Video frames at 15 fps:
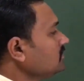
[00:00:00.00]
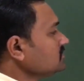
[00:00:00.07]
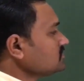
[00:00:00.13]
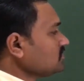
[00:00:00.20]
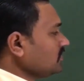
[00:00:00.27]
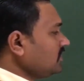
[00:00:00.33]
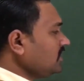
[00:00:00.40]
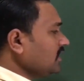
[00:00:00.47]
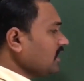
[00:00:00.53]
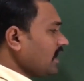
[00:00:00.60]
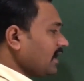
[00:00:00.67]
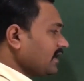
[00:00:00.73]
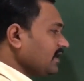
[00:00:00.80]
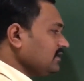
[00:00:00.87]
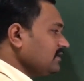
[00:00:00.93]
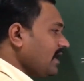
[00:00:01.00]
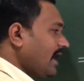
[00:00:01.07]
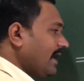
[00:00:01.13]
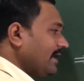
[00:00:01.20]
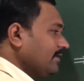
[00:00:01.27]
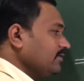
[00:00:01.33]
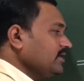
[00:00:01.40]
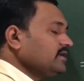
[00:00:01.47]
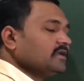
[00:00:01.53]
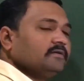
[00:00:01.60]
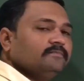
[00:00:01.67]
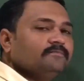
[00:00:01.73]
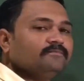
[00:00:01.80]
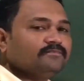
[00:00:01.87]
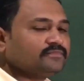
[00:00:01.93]
So here again I have
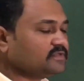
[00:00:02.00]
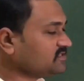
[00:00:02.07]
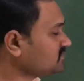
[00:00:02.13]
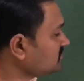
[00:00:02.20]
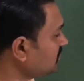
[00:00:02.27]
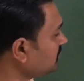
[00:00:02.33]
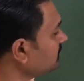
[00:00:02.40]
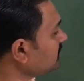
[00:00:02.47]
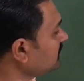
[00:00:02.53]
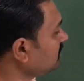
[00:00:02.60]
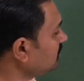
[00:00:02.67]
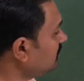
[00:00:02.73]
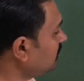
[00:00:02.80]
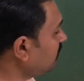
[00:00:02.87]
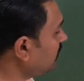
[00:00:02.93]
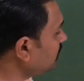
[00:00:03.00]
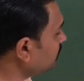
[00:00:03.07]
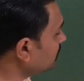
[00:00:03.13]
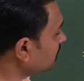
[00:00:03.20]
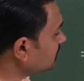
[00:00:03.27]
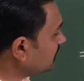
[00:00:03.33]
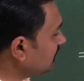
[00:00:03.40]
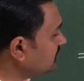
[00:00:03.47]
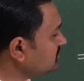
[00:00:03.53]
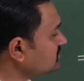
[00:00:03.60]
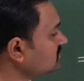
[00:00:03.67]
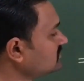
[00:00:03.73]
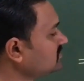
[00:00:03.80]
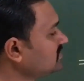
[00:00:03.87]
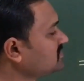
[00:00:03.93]
written this name in a one word, that is
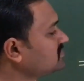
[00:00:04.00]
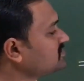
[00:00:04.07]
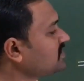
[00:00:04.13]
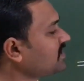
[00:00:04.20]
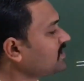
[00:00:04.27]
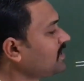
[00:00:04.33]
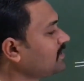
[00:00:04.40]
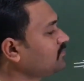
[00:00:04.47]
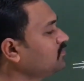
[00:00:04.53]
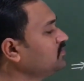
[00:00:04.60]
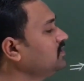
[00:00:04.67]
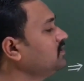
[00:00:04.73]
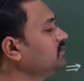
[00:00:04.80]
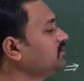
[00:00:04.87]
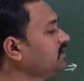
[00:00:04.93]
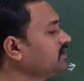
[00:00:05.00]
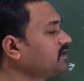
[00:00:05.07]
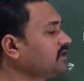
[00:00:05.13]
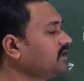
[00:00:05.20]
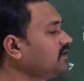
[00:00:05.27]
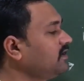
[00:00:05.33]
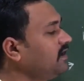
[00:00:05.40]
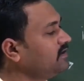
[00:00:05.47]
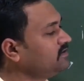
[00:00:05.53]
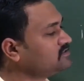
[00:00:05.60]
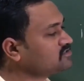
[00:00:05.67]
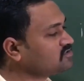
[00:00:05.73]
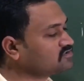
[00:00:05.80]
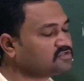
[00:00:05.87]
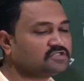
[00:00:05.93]
tetracarbonyl nickel and
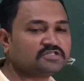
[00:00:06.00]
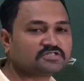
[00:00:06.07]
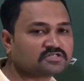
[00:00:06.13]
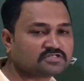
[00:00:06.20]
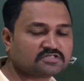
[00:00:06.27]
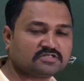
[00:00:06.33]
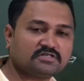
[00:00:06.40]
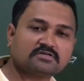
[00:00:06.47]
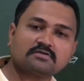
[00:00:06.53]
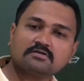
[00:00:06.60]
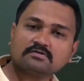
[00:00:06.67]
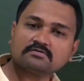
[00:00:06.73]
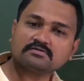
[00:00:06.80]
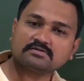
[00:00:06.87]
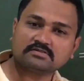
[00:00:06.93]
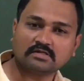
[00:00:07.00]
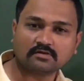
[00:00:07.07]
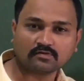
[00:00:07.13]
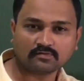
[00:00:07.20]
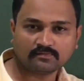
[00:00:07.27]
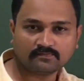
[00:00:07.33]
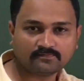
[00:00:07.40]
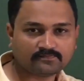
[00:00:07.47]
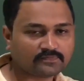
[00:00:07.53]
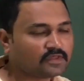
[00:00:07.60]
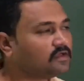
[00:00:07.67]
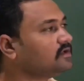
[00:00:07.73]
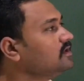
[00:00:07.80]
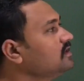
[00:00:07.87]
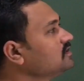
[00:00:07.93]
its oxidation state 0.
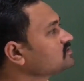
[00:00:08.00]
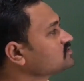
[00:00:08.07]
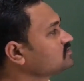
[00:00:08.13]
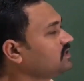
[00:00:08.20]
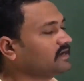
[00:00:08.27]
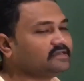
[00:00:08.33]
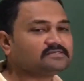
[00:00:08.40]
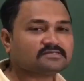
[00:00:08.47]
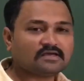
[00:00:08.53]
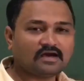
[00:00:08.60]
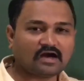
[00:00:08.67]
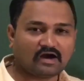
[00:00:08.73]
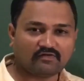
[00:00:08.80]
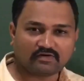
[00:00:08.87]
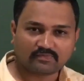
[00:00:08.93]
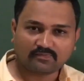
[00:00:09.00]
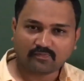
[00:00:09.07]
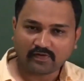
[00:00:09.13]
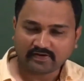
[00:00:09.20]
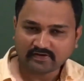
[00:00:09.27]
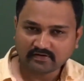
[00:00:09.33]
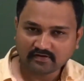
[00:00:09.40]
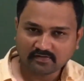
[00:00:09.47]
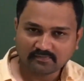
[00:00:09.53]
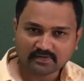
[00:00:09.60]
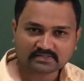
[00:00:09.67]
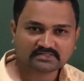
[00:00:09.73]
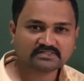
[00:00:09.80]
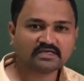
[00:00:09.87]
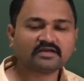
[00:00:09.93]
So that is our point
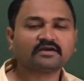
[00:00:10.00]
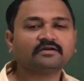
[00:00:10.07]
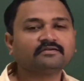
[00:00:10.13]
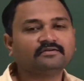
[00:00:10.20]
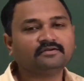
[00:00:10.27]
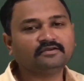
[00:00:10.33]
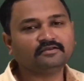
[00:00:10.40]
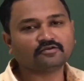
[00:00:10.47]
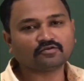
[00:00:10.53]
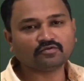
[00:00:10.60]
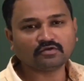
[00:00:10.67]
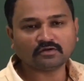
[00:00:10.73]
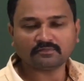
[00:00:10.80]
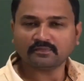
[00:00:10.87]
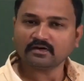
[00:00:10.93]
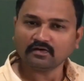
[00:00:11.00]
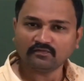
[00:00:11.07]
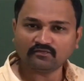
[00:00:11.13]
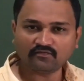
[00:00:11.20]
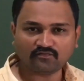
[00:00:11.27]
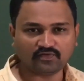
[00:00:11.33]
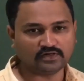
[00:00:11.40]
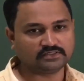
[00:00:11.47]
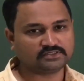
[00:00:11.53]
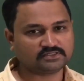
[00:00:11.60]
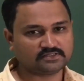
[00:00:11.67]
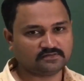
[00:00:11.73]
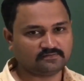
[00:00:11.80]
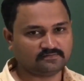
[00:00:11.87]
number second in rule number first.